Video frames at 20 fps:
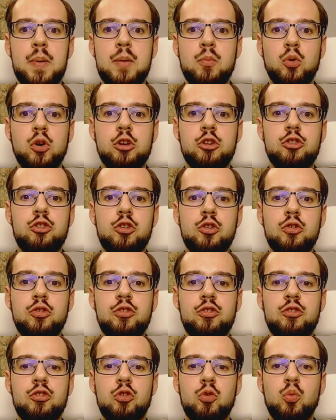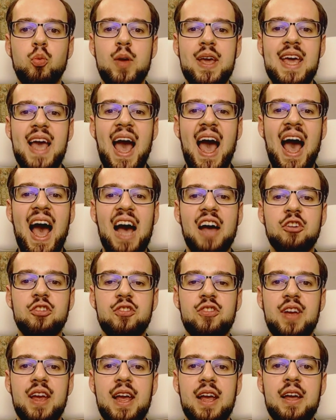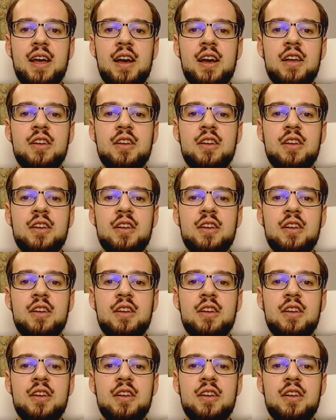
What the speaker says: reduced to rehashing